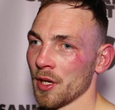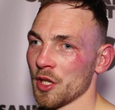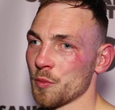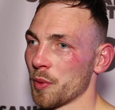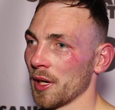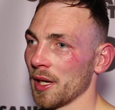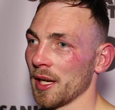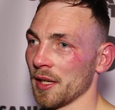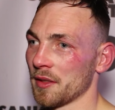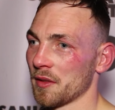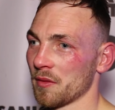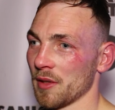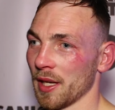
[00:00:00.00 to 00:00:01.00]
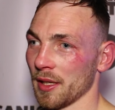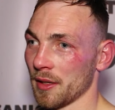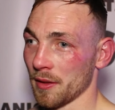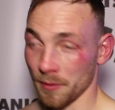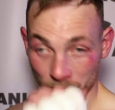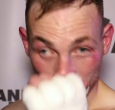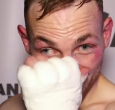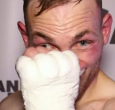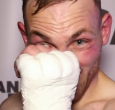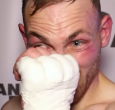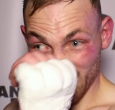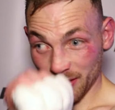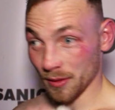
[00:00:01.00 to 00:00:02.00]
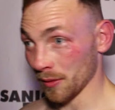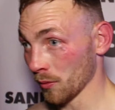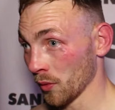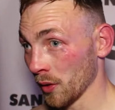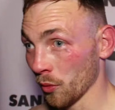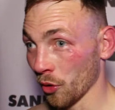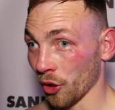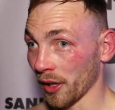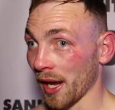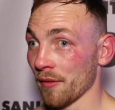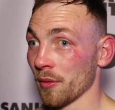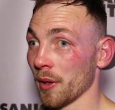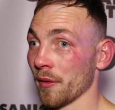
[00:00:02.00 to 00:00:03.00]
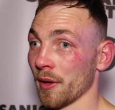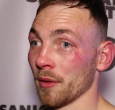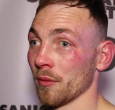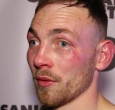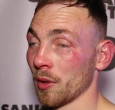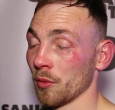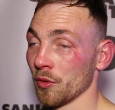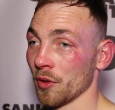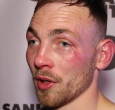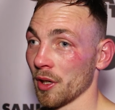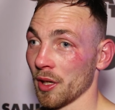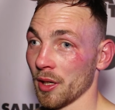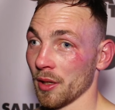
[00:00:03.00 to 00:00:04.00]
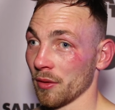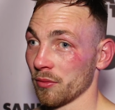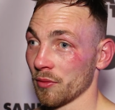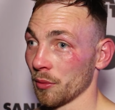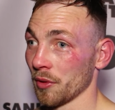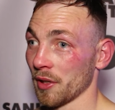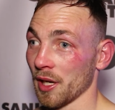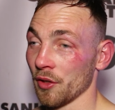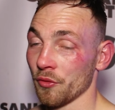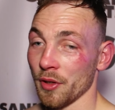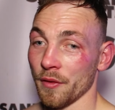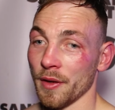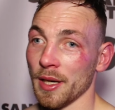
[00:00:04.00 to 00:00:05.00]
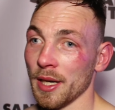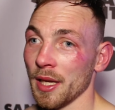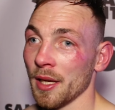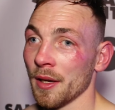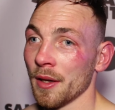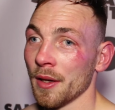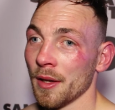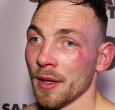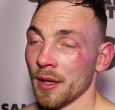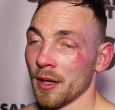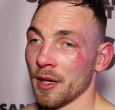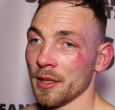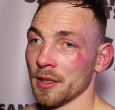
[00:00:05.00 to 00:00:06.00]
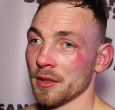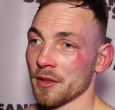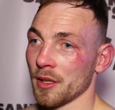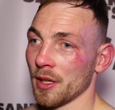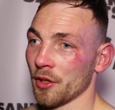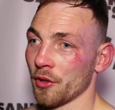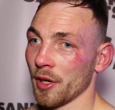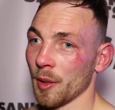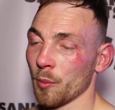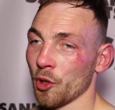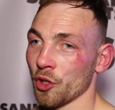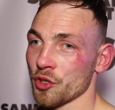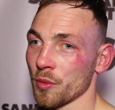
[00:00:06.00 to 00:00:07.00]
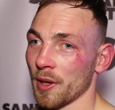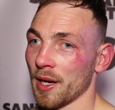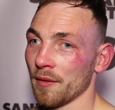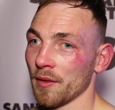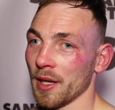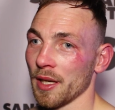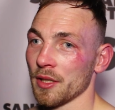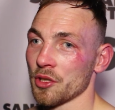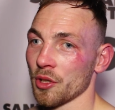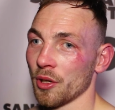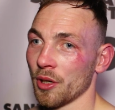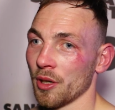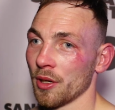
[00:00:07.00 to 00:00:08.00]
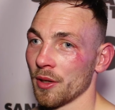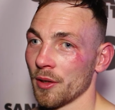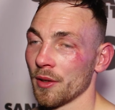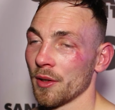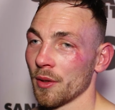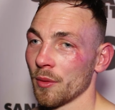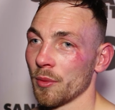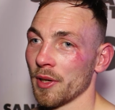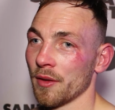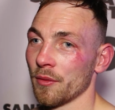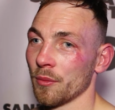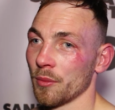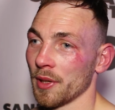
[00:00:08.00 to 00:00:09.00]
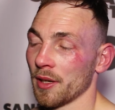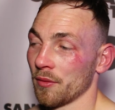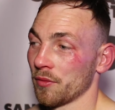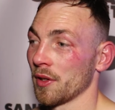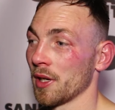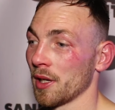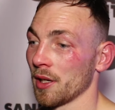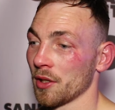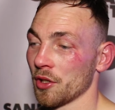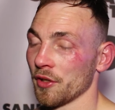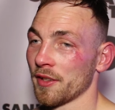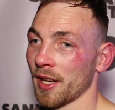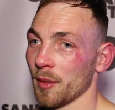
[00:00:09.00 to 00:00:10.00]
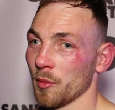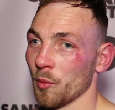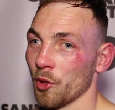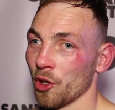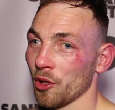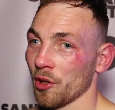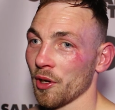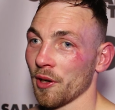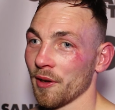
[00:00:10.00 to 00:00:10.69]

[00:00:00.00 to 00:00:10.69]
it's brilliant, like, we we work everywhere around, uh, around the country really, and he's a great boss to have, like, so we have, we have a good time in work.